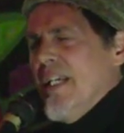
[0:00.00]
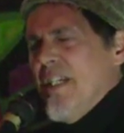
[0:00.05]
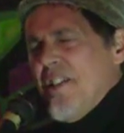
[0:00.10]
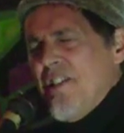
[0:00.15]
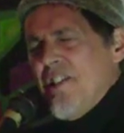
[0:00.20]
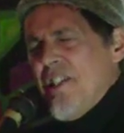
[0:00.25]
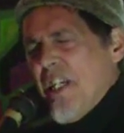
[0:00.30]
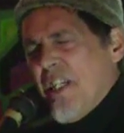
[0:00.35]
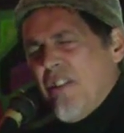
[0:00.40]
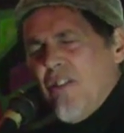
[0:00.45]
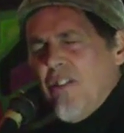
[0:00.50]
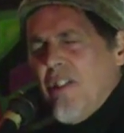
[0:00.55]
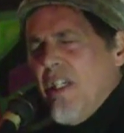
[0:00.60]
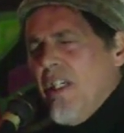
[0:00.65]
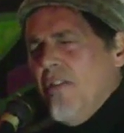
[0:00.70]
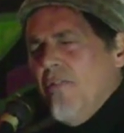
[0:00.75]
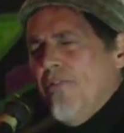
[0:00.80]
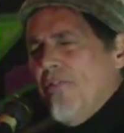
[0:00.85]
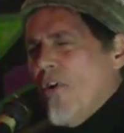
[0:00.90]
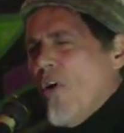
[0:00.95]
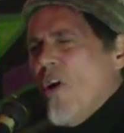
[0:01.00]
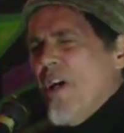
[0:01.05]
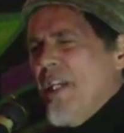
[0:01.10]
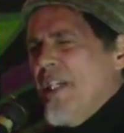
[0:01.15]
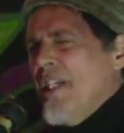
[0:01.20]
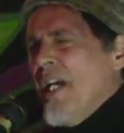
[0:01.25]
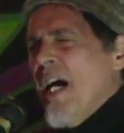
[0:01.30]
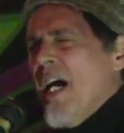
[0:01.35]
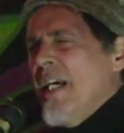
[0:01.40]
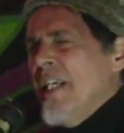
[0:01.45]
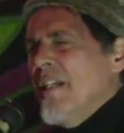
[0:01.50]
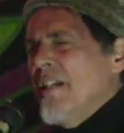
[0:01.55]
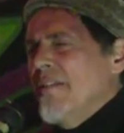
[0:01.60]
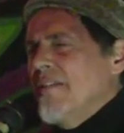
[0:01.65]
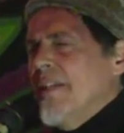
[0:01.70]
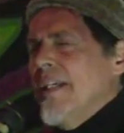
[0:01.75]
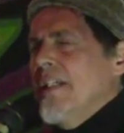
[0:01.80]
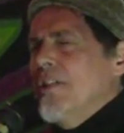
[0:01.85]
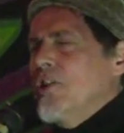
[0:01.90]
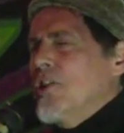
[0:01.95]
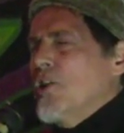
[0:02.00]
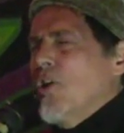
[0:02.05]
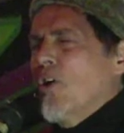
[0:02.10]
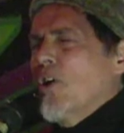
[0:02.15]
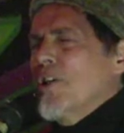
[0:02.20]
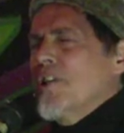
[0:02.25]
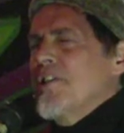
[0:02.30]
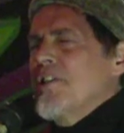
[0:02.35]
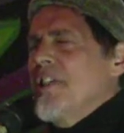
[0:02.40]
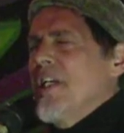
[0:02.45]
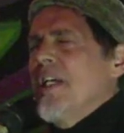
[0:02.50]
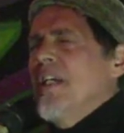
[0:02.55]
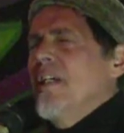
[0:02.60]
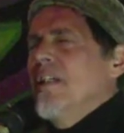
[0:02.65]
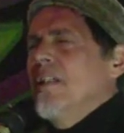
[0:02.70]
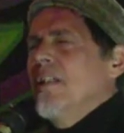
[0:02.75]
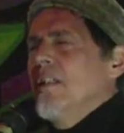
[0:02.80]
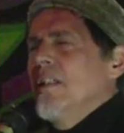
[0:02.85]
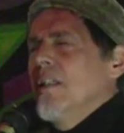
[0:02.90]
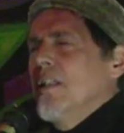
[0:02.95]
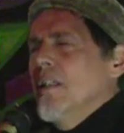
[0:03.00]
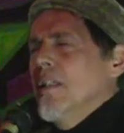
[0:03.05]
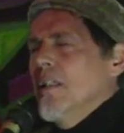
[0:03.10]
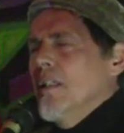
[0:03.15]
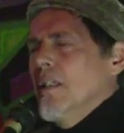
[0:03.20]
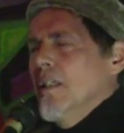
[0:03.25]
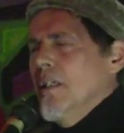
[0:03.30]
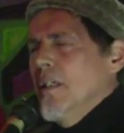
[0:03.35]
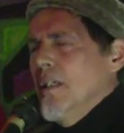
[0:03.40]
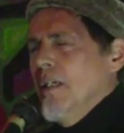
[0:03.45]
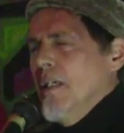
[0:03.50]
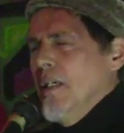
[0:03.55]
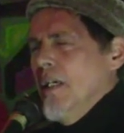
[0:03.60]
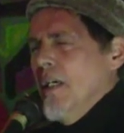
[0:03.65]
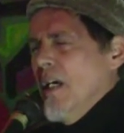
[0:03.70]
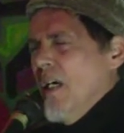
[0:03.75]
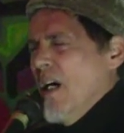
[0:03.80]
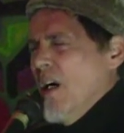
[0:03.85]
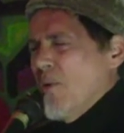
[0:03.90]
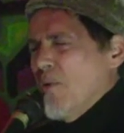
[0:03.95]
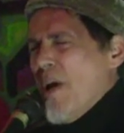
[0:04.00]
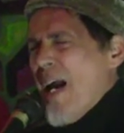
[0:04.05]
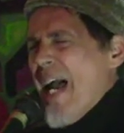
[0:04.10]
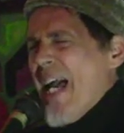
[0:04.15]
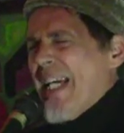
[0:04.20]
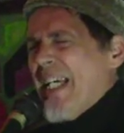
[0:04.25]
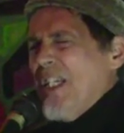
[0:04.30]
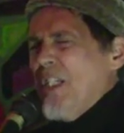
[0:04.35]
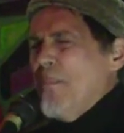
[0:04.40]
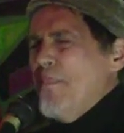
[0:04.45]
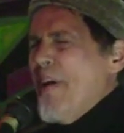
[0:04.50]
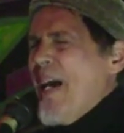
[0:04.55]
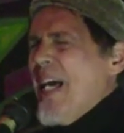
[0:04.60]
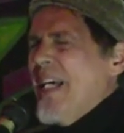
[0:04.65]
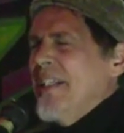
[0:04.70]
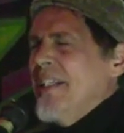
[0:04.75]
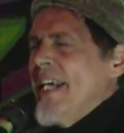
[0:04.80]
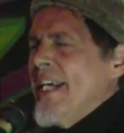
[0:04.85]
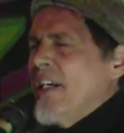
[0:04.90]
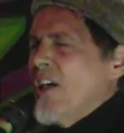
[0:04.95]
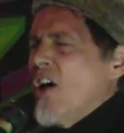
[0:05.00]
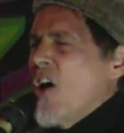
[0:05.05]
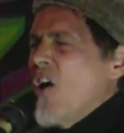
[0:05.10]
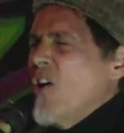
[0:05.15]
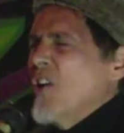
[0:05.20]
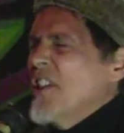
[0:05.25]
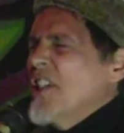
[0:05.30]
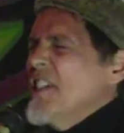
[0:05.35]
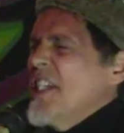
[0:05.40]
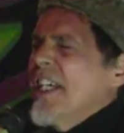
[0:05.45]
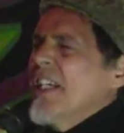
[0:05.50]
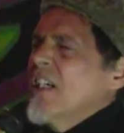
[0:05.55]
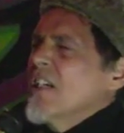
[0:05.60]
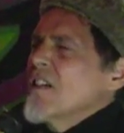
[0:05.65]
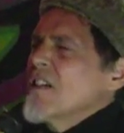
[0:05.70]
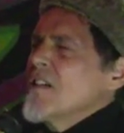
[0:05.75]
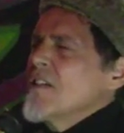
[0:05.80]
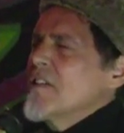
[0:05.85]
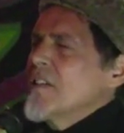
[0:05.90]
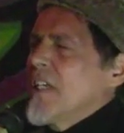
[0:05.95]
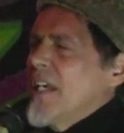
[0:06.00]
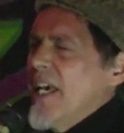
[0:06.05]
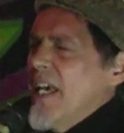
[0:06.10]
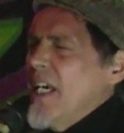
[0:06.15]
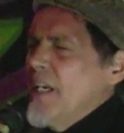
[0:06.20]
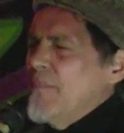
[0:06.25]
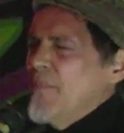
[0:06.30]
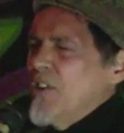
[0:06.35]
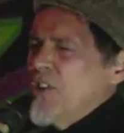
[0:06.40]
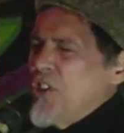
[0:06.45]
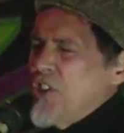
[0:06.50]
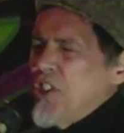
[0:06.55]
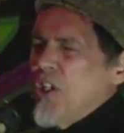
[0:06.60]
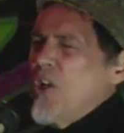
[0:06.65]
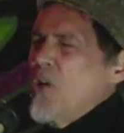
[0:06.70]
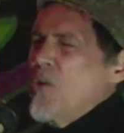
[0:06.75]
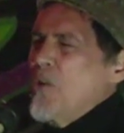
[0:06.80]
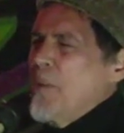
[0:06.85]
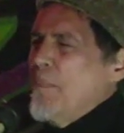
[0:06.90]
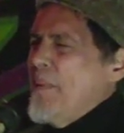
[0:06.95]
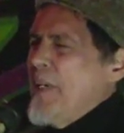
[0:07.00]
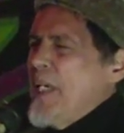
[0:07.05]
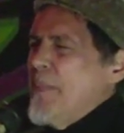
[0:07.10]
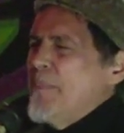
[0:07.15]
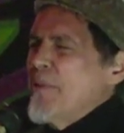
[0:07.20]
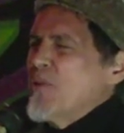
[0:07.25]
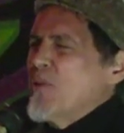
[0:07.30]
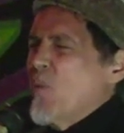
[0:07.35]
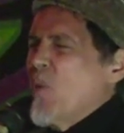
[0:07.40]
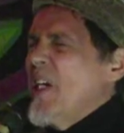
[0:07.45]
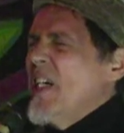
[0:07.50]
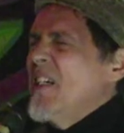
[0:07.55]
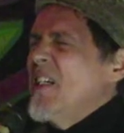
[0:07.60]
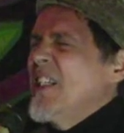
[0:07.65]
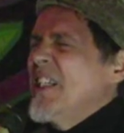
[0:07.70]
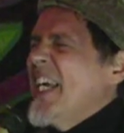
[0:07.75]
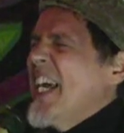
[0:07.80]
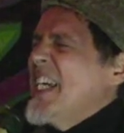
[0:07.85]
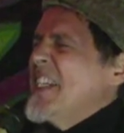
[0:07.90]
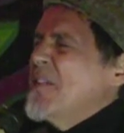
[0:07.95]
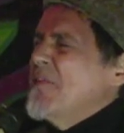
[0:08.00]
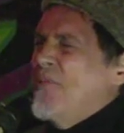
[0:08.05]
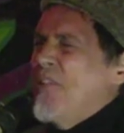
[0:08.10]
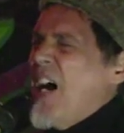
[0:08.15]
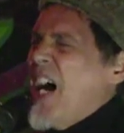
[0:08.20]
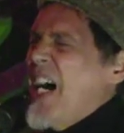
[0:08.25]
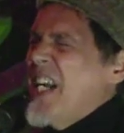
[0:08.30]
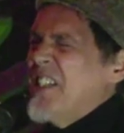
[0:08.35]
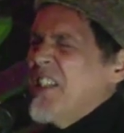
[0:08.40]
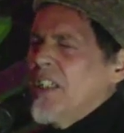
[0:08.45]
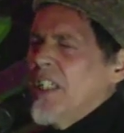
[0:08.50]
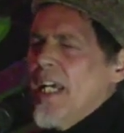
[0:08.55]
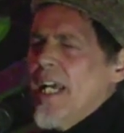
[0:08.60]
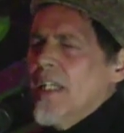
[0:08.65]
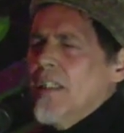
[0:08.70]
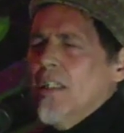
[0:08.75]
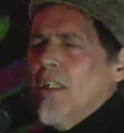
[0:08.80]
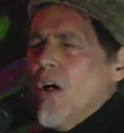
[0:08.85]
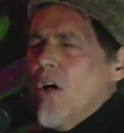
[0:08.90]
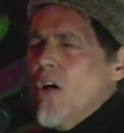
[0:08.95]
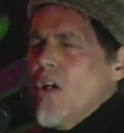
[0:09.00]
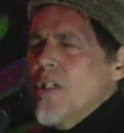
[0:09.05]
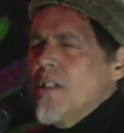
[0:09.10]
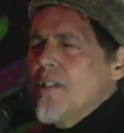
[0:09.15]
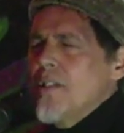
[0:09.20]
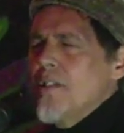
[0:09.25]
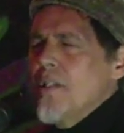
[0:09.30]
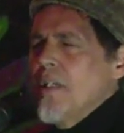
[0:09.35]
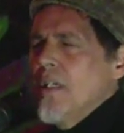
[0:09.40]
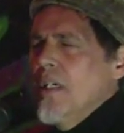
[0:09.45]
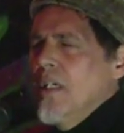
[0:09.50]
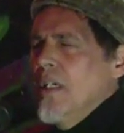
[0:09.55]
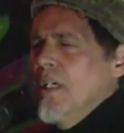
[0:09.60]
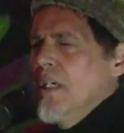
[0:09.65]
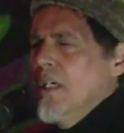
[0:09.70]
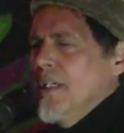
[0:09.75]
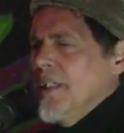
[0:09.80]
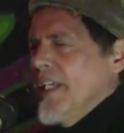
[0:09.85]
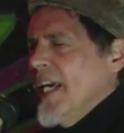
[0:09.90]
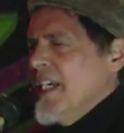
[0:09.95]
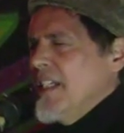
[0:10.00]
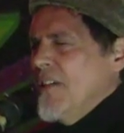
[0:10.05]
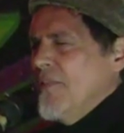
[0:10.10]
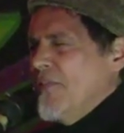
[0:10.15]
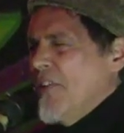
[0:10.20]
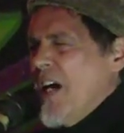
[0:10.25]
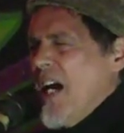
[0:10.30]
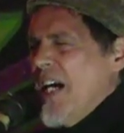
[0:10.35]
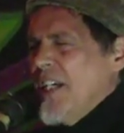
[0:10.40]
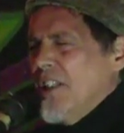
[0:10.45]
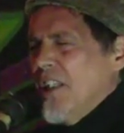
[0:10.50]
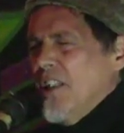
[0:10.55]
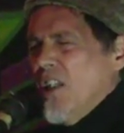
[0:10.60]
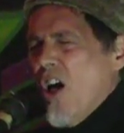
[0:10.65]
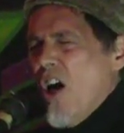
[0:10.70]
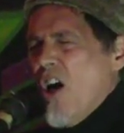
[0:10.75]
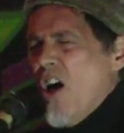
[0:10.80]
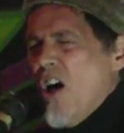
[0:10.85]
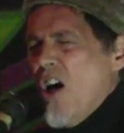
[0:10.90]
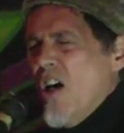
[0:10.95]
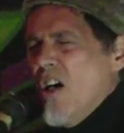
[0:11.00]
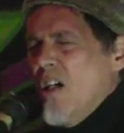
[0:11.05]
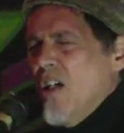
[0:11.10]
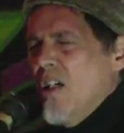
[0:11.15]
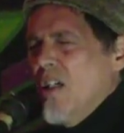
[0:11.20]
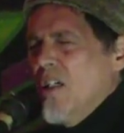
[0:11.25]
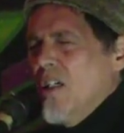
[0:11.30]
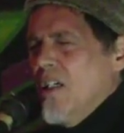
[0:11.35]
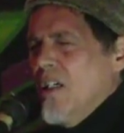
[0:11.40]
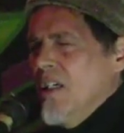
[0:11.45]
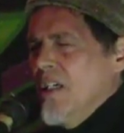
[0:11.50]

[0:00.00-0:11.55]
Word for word: In 1649 at St. George's Hill, a ragged band they called the Diggers came to show the people's will. They defied the landlords, they defied the law.